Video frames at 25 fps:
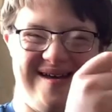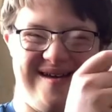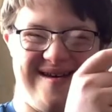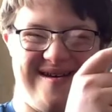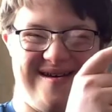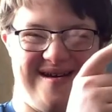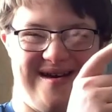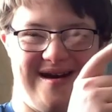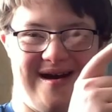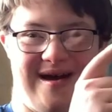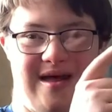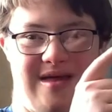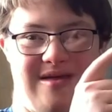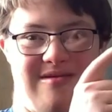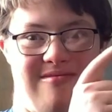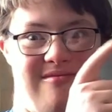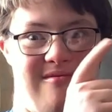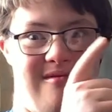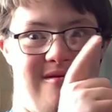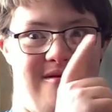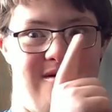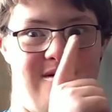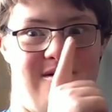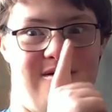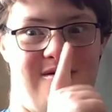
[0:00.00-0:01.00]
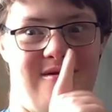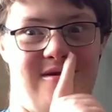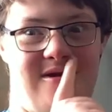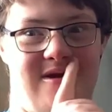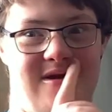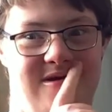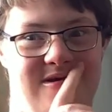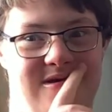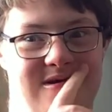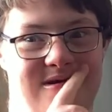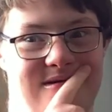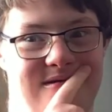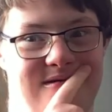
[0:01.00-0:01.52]
Castle on
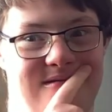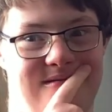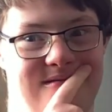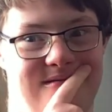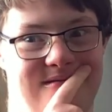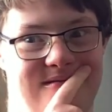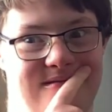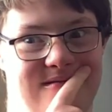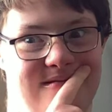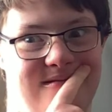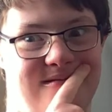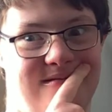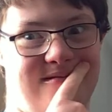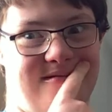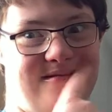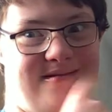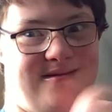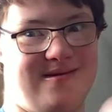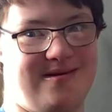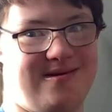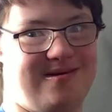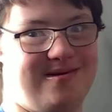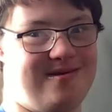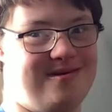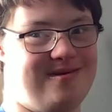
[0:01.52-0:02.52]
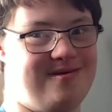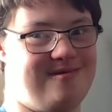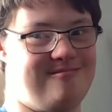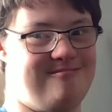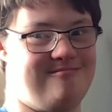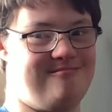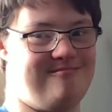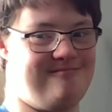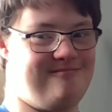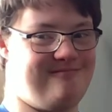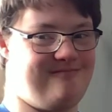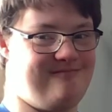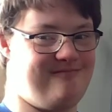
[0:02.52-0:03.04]
it.
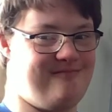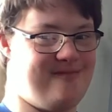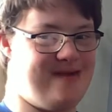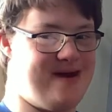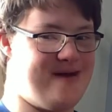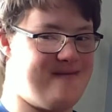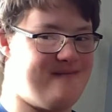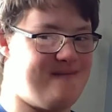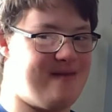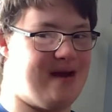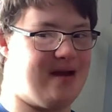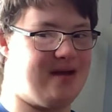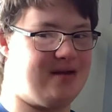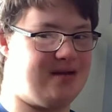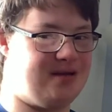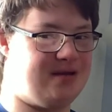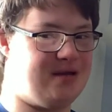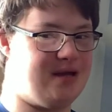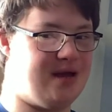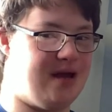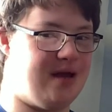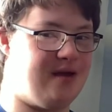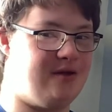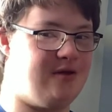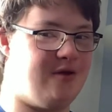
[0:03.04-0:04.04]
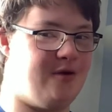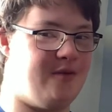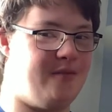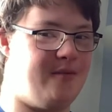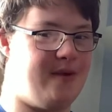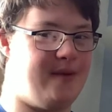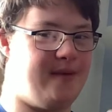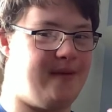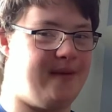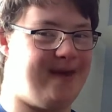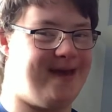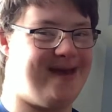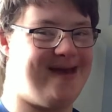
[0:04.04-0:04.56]
Me mouth, hello
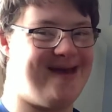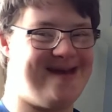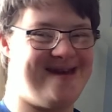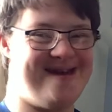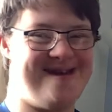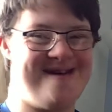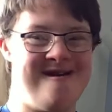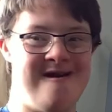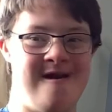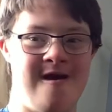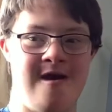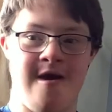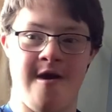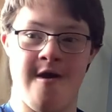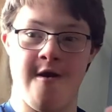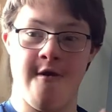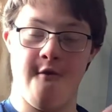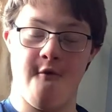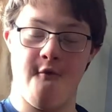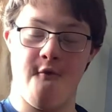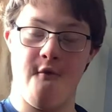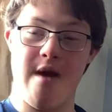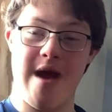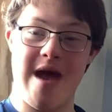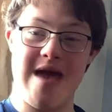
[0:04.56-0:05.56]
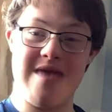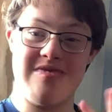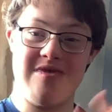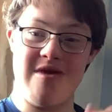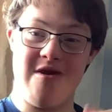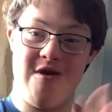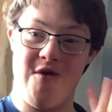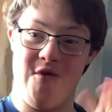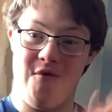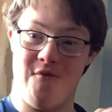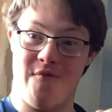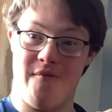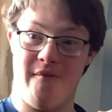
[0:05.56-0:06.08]
baby. What I
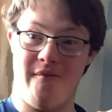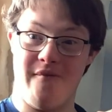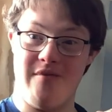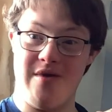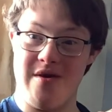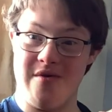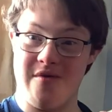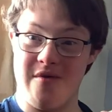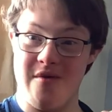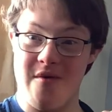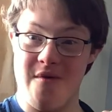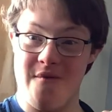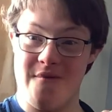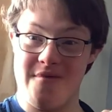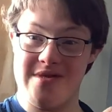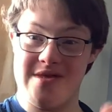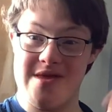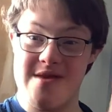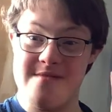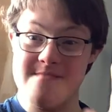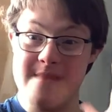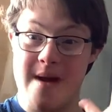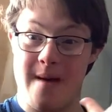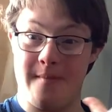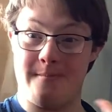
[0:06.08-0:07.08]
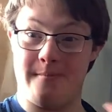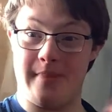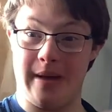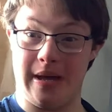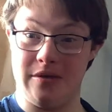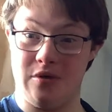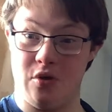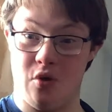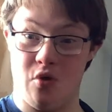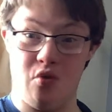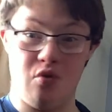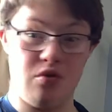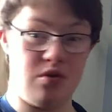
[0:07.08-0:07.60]
do, we go over to my
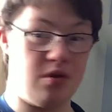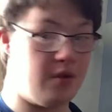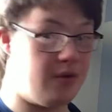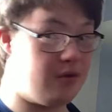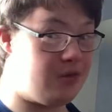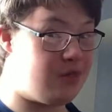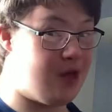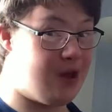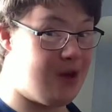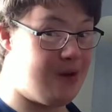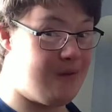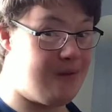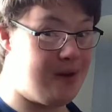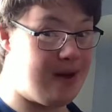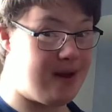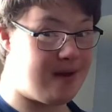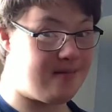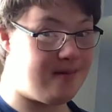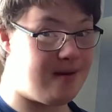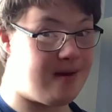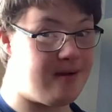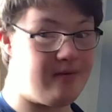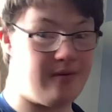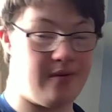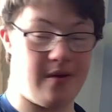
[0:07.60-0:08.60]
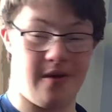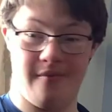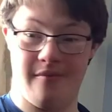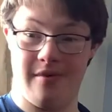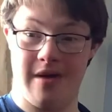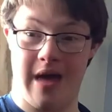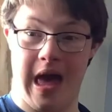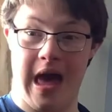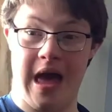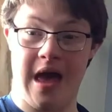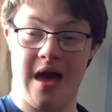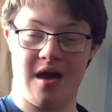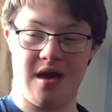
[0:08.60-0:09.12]
paddle, so so my classic of the
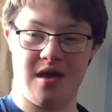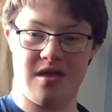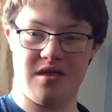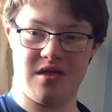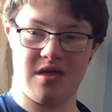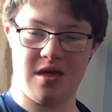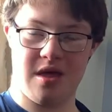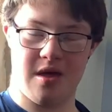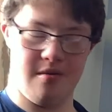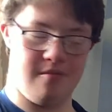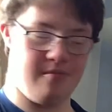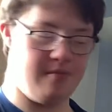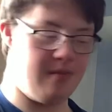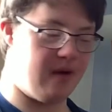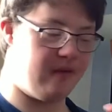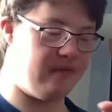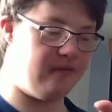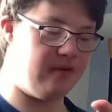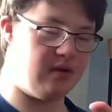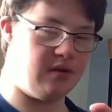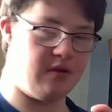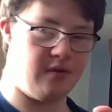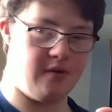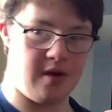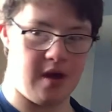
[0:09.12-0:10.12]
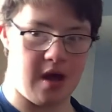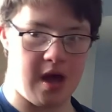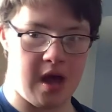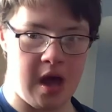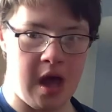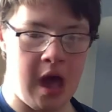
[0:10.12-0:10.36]
axe come back and do it.